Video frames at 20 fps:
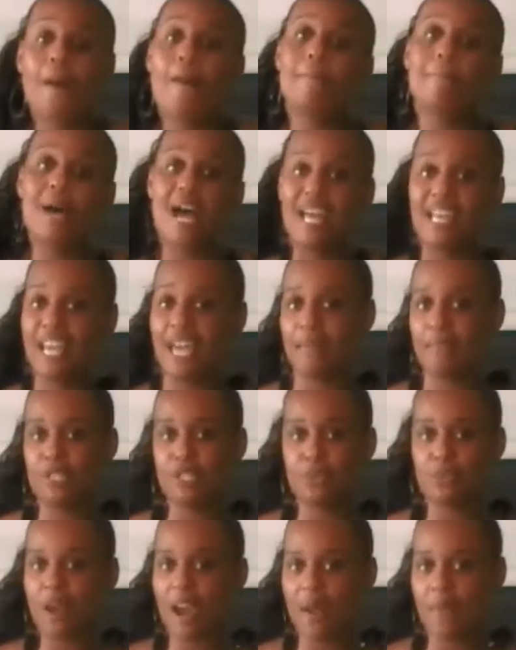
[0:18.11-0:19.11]
My name
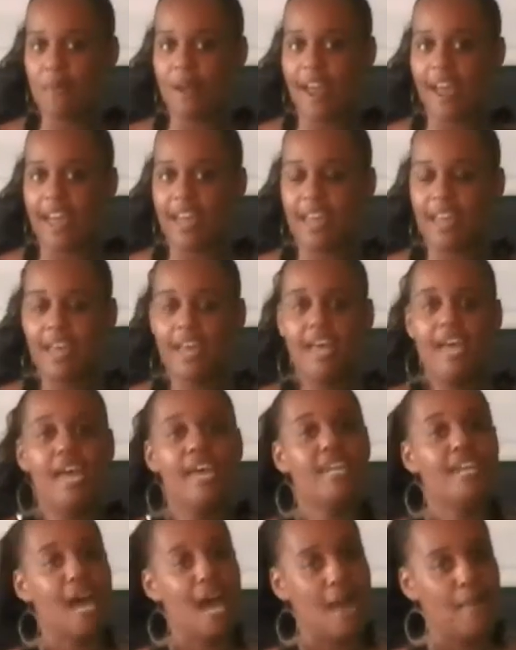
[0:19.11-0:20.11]
is Ray Ray,
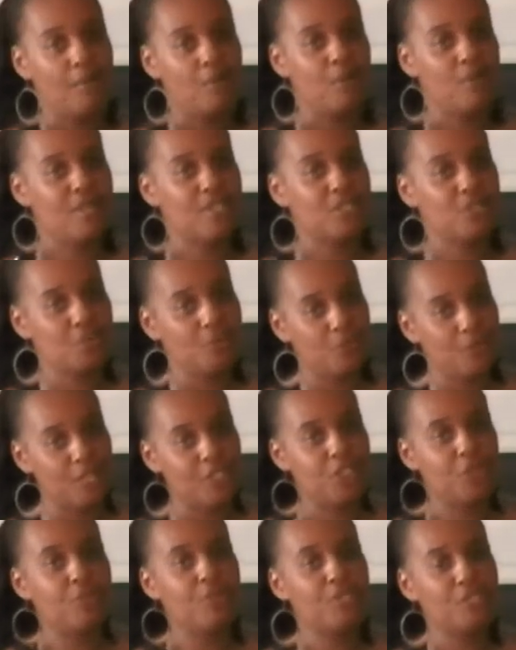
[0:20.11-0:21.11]
and I'm going to
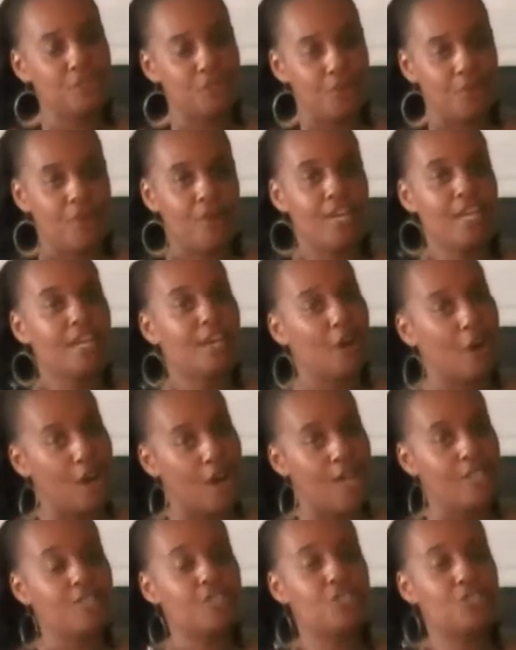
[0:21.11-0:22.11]
read you a story
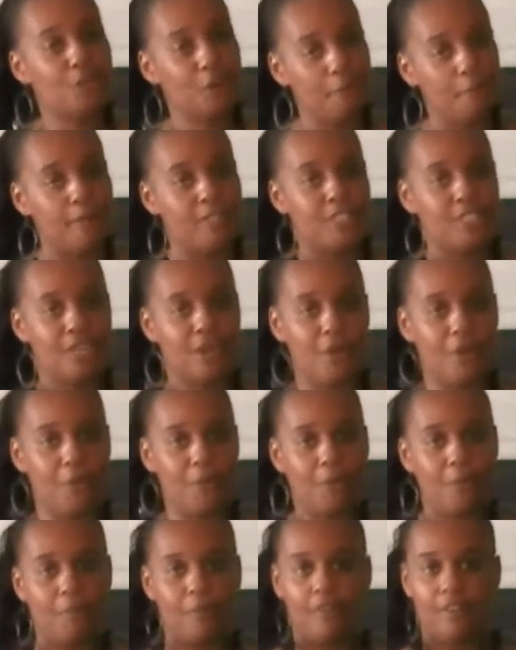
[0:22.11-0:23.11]
called Super Soap.
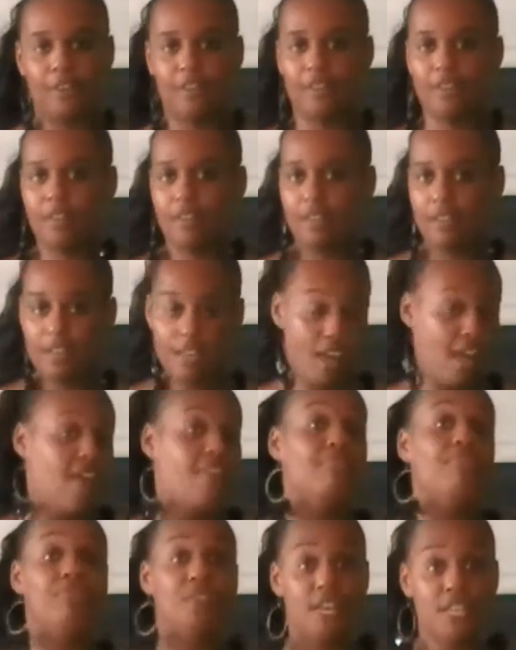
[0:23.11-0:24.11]

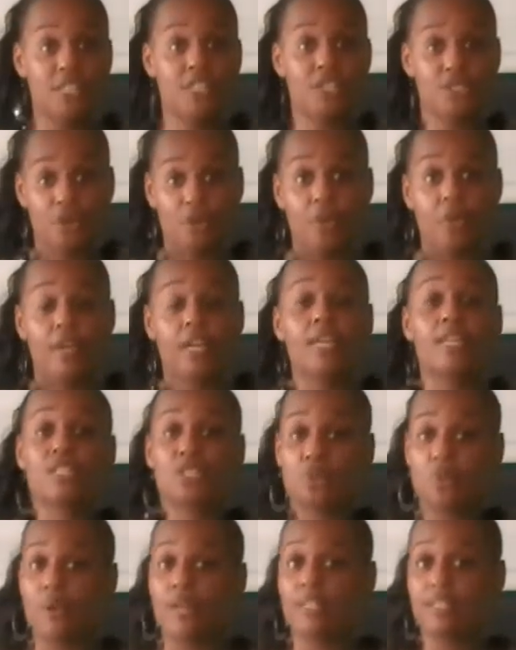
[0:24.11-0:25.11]
This story
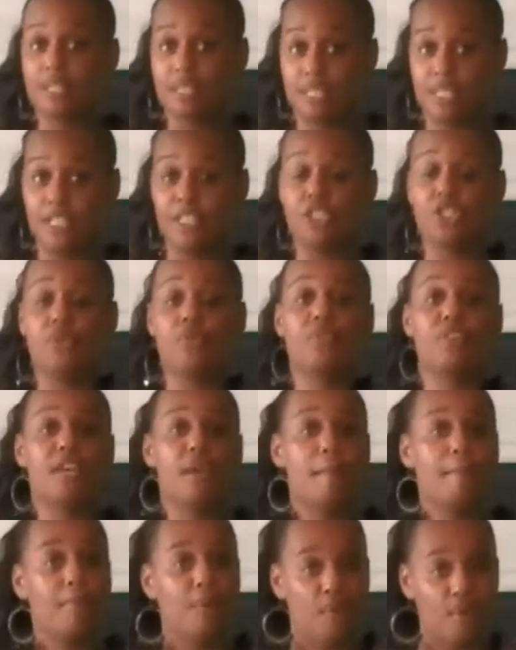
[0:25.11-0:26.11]
is going to teach you
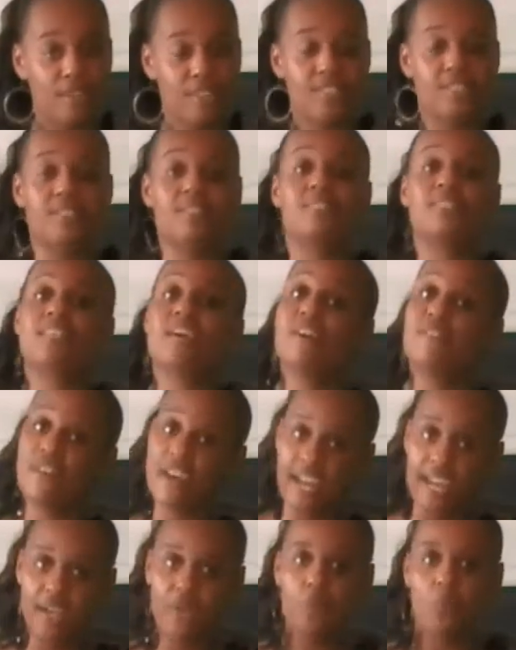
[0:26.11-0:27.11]
the importance of
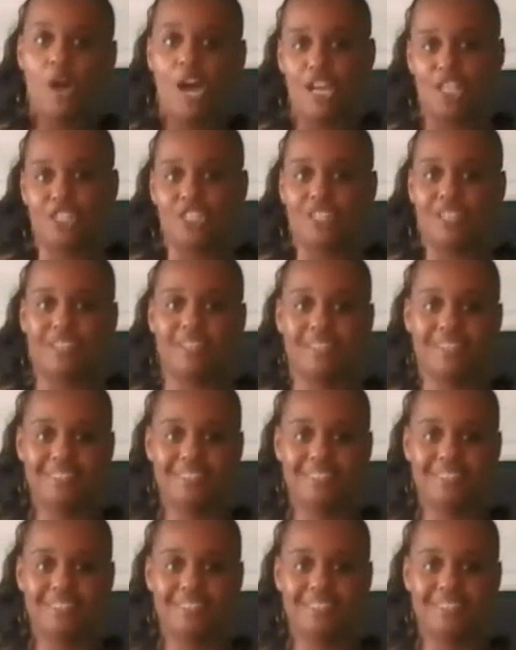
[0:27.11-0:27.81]
hand washing.